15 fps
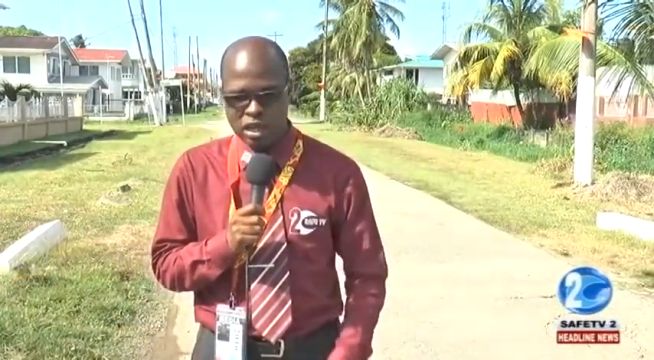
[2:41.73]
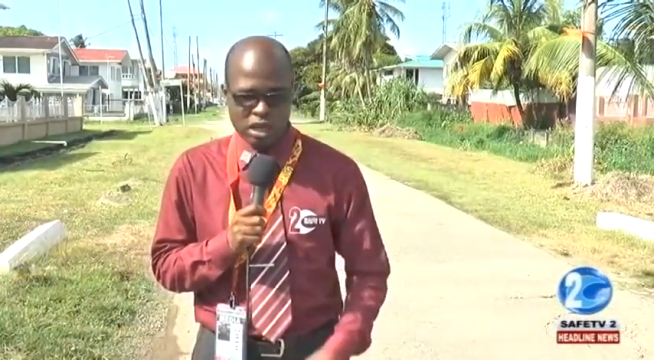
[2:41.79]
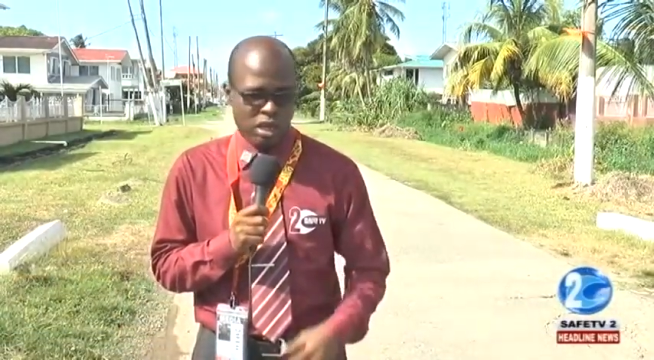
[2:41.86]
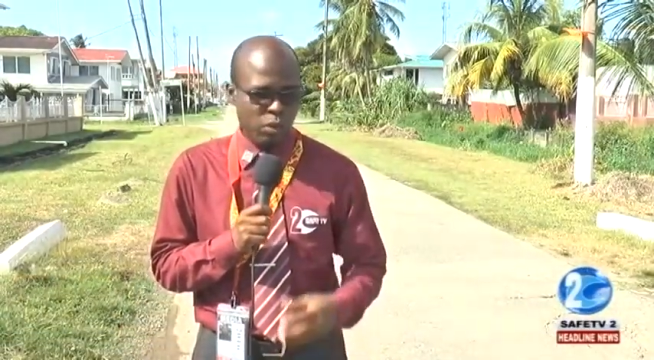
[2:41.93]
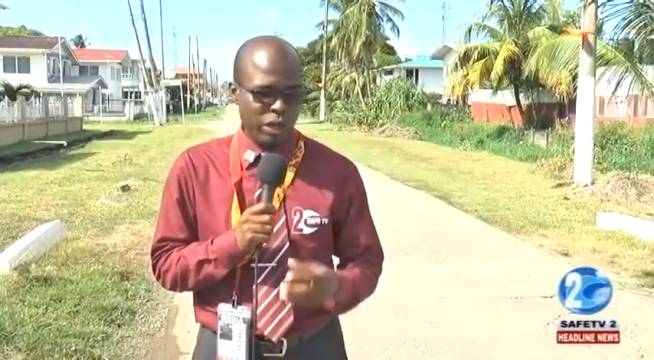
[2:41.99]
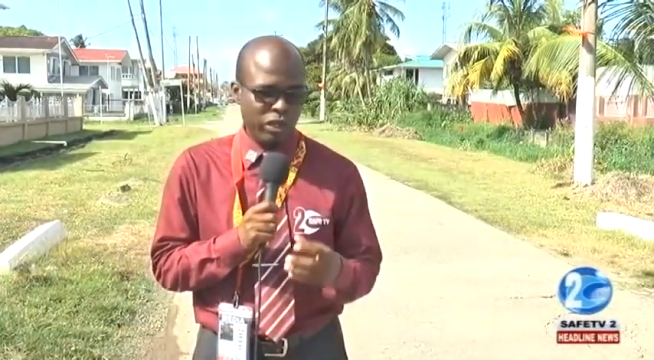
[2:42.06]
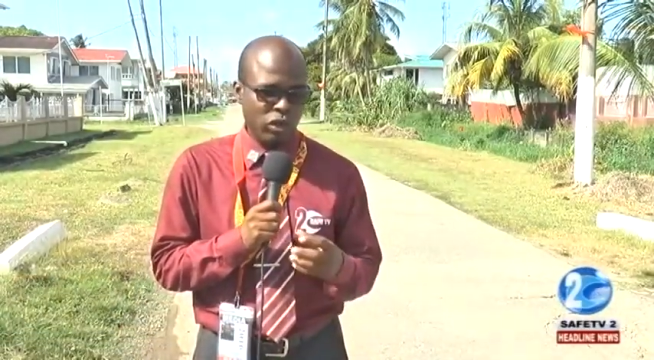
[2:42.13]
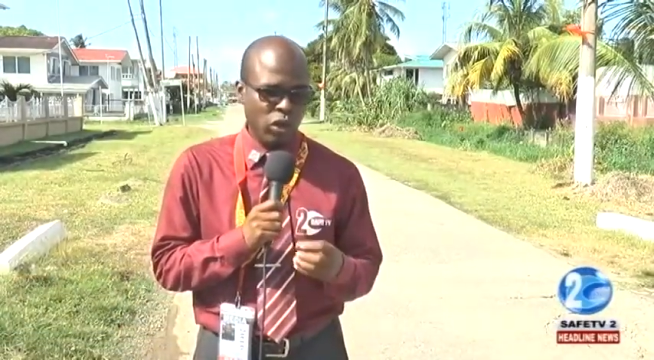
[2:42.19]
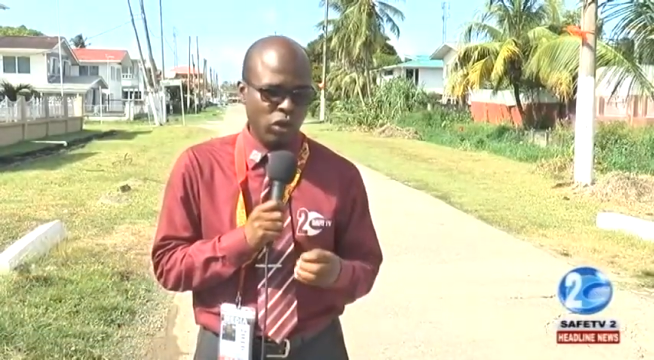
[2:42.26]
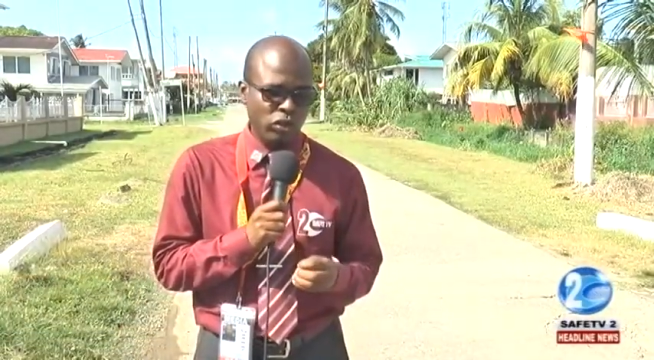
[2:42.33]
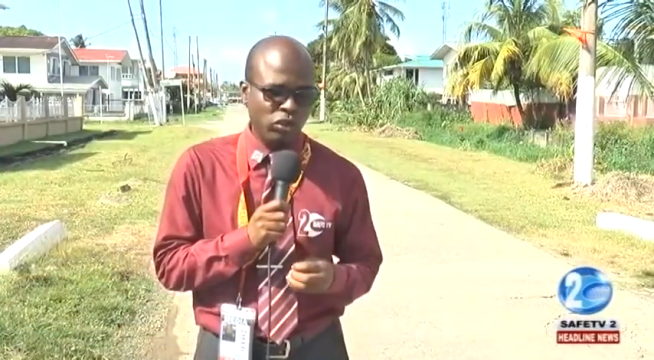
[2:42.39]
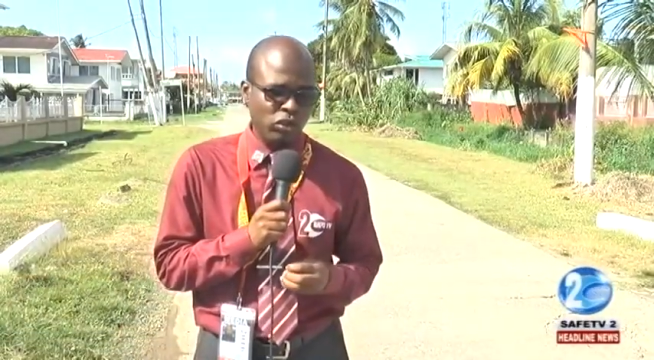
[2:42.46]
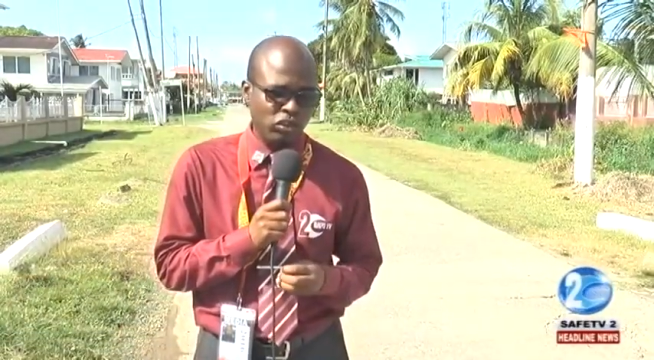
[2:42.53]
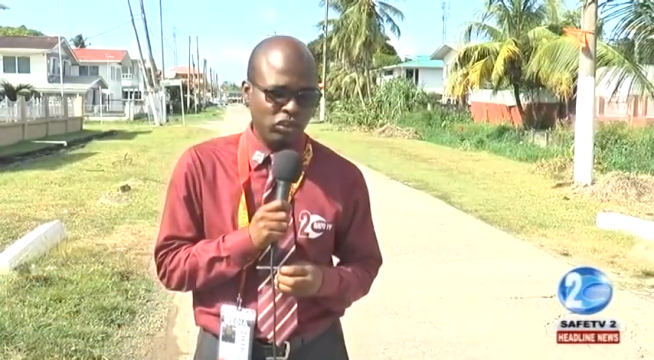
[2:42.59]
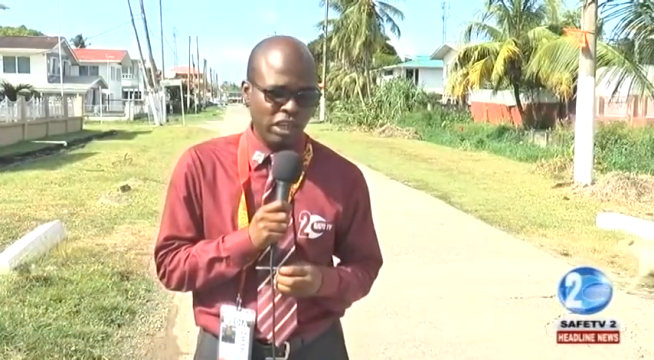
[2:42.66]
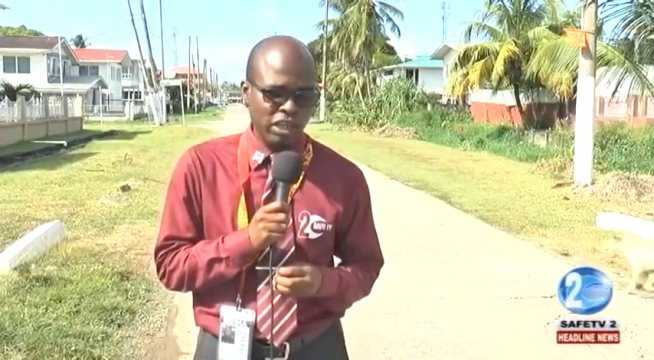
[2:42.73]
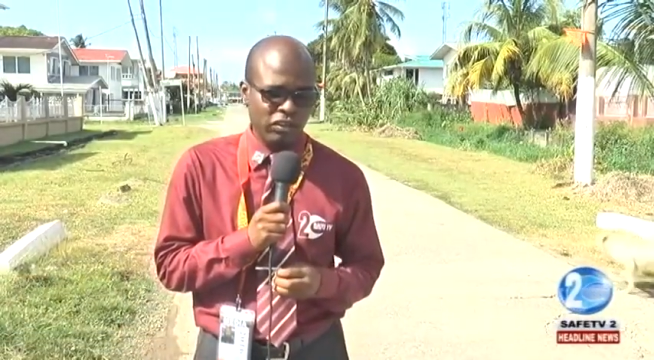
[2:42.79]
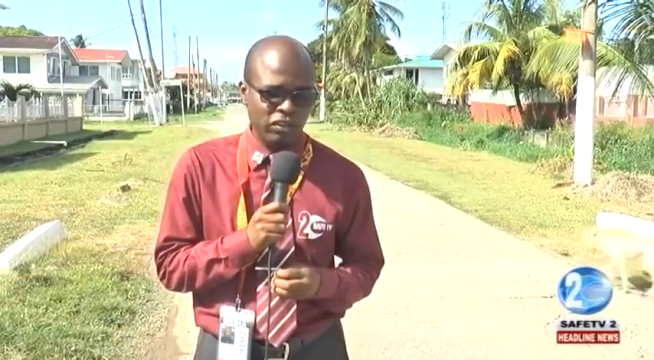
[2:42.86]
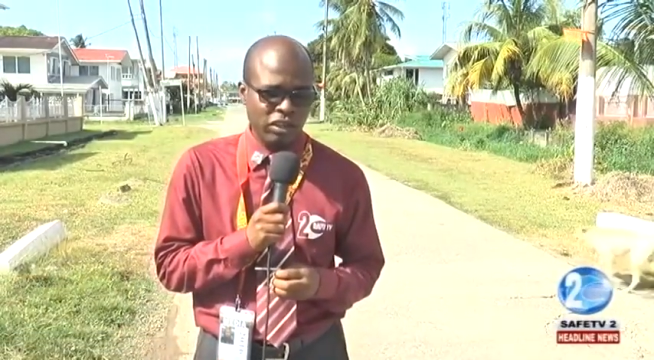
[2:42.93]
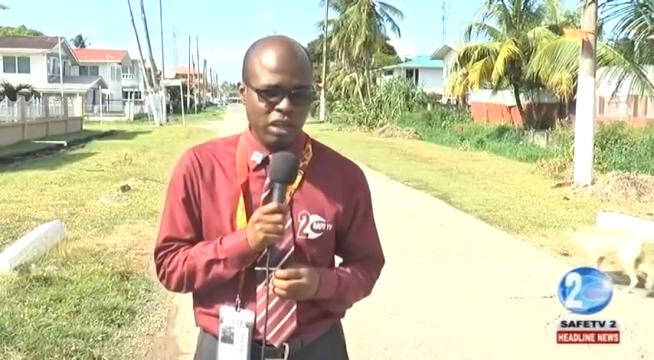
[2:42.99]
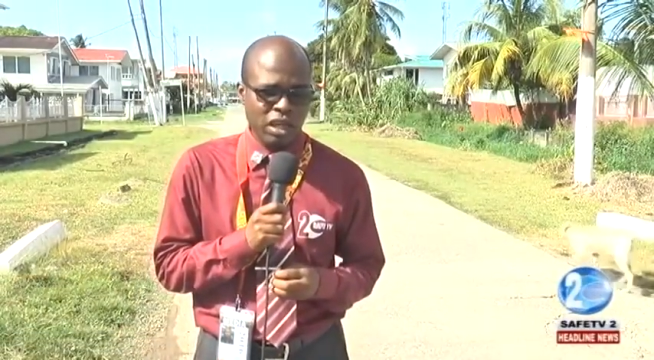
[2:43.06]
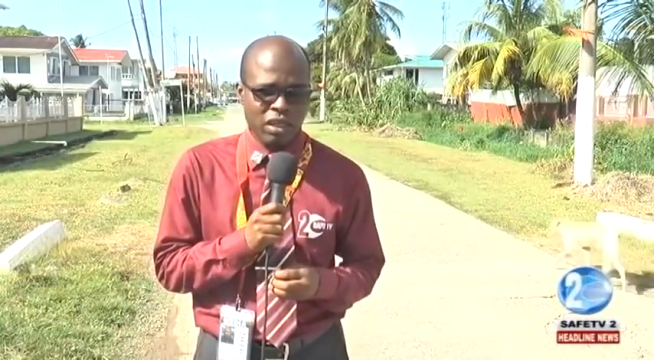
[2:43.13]
He went on to
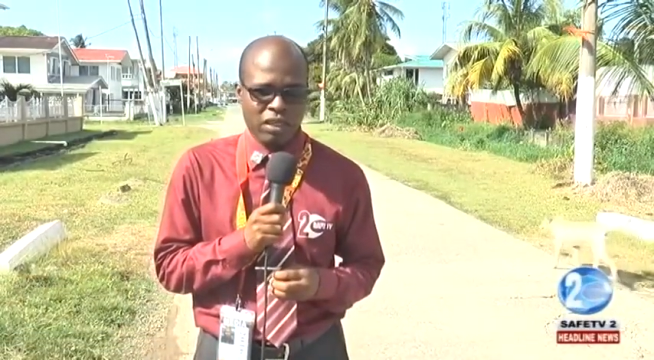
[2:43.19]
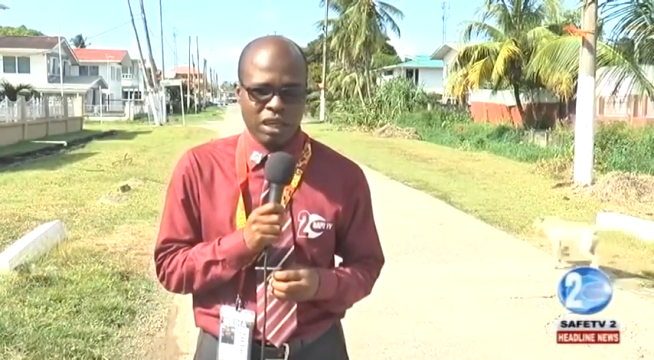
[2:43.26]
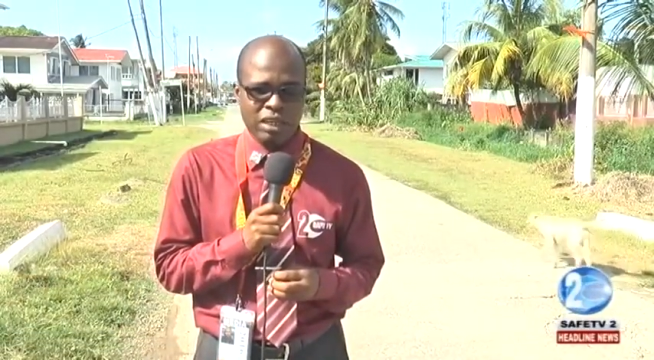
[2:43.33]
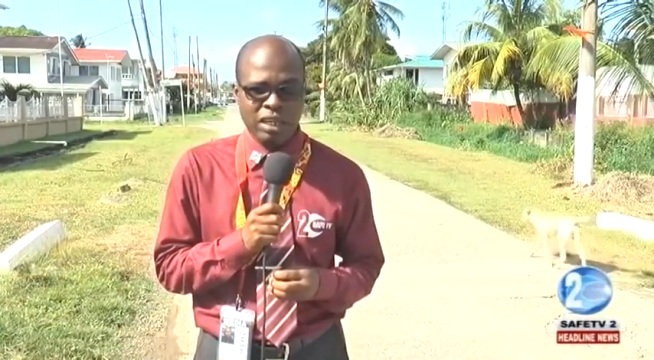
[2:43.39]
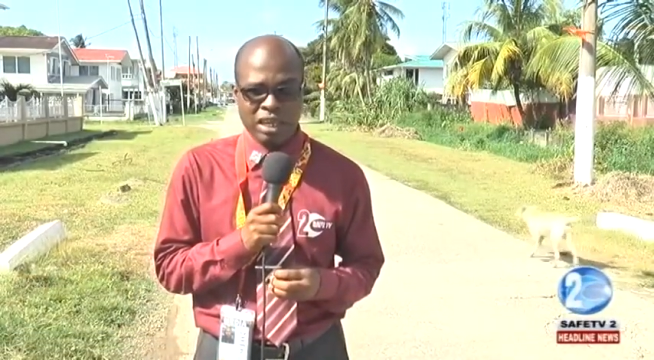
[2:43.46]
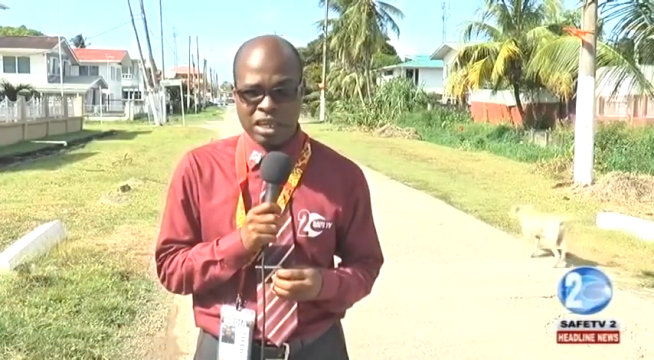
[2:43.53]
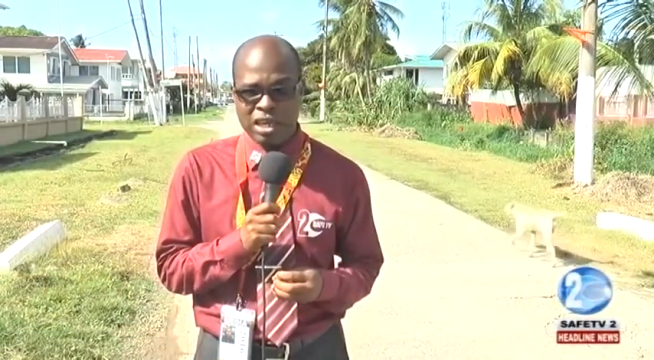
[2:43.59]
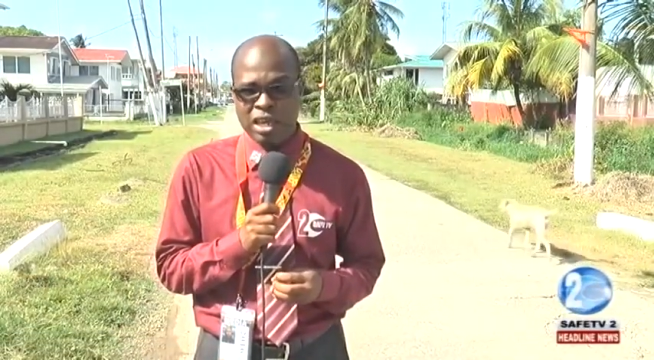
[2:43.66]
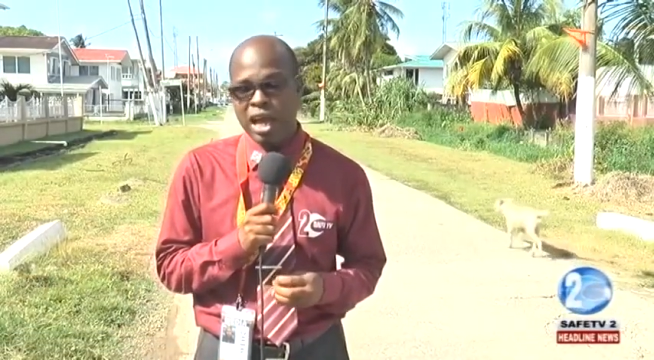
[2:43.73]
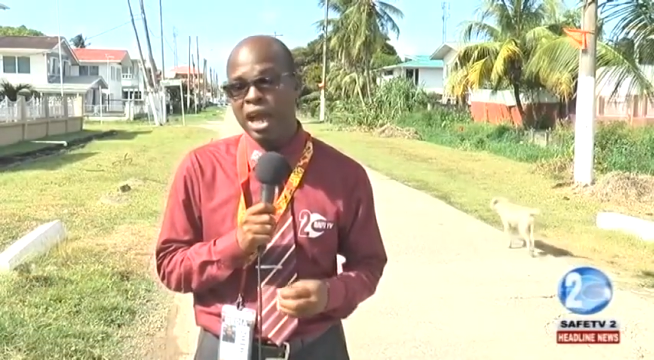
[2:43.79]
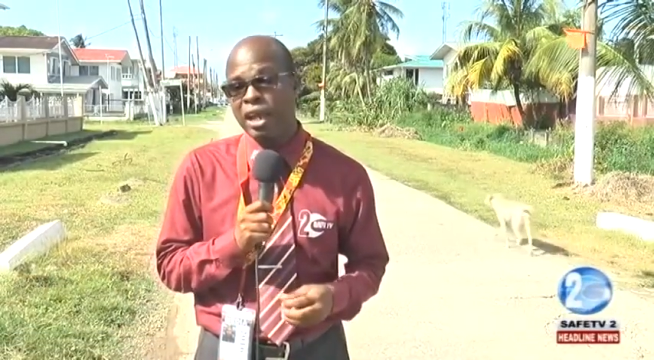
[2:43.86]
state that he